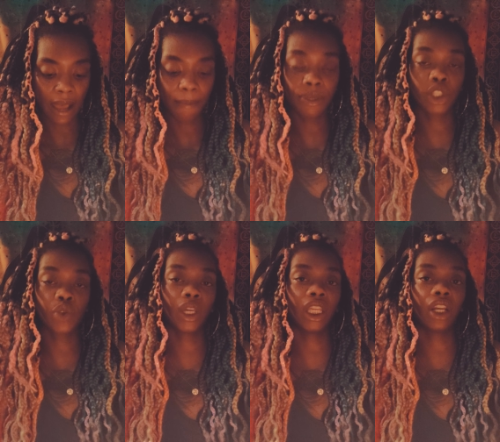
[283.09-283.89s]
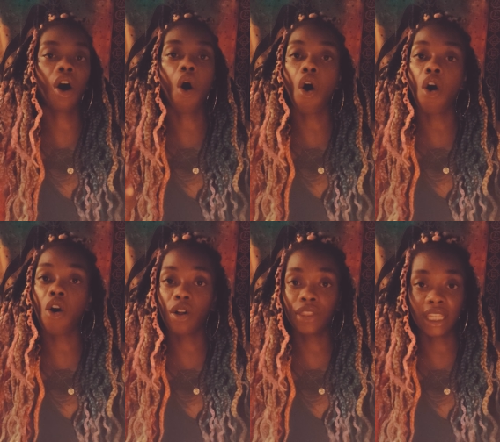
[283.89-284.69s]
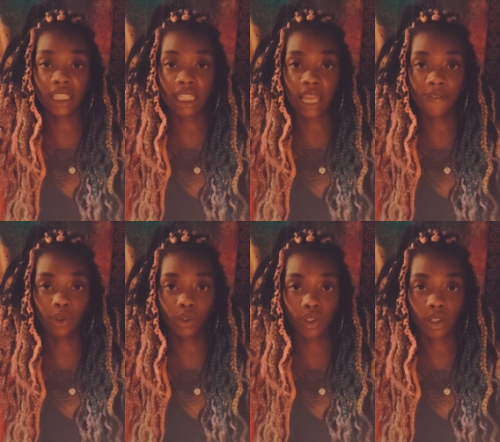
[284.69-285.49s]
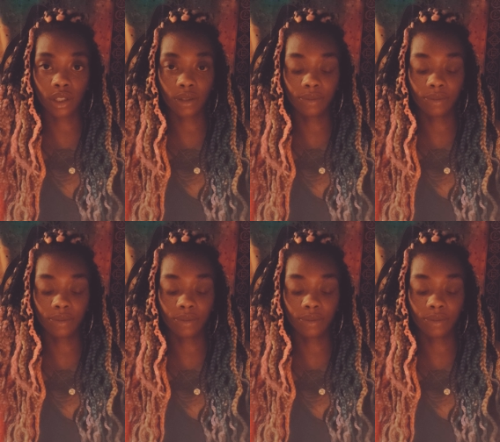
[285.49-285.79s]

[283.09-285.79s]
between all these levels.